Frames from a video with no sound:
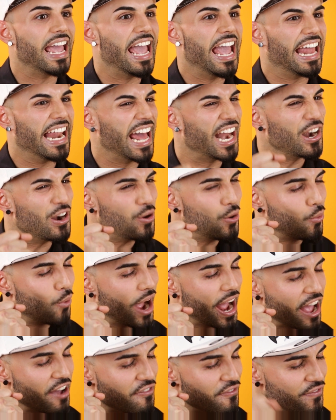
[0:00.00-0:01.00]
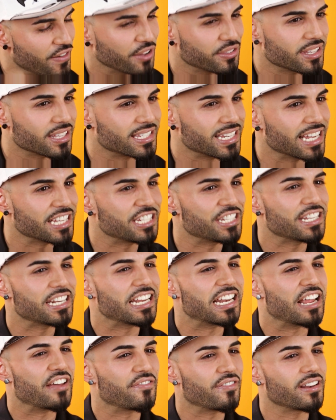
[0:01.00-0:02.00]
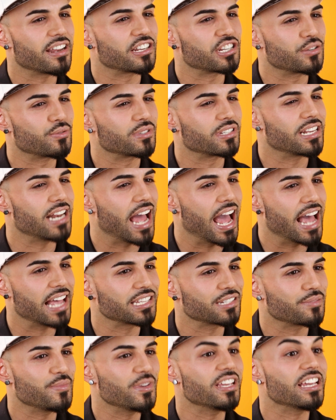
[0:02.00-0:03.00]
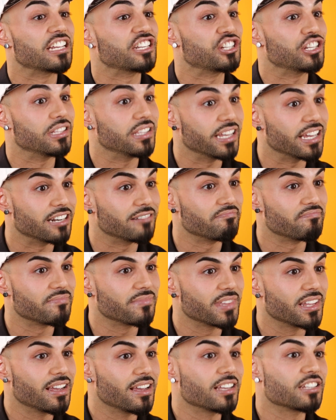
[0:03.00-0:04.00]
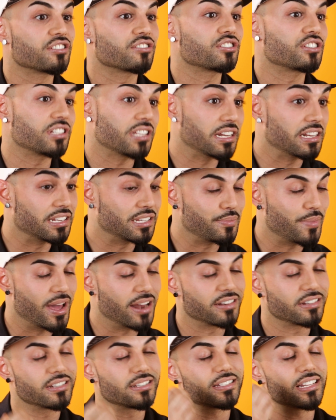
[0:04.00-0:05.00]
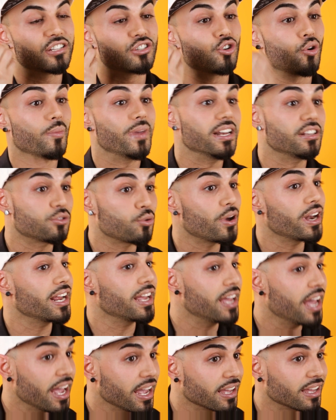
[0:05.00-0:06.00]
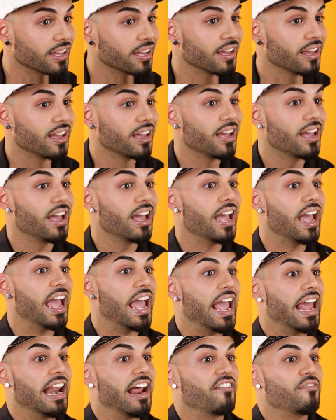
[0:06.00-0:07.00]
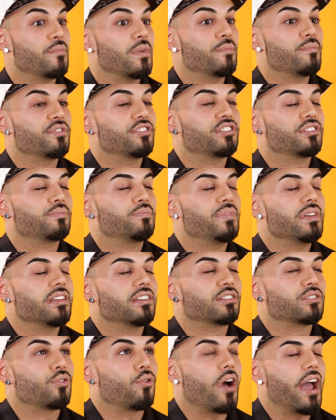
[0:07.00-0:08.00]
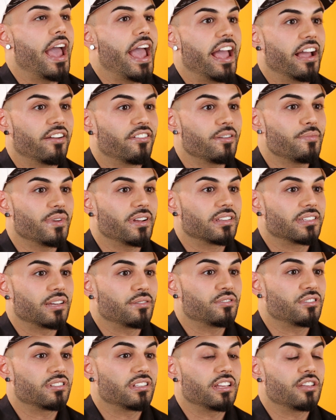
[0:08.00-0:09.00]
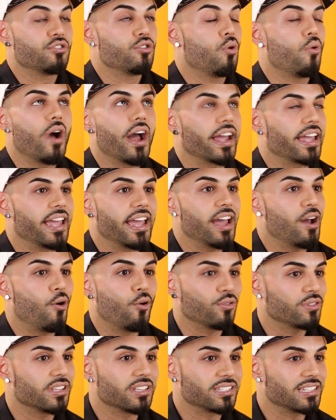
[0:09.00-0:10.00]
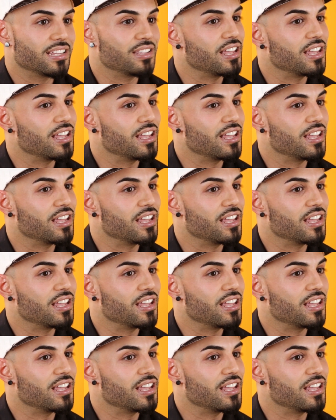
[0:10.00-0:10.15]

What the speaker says: And I don't know why I felt the tension and I felt like she was gonna ask me, and she did. So she said in Spanish, she said, Jomil, tú eres gay. And I remember just being so angry because I was just like, you know what? I can't hold this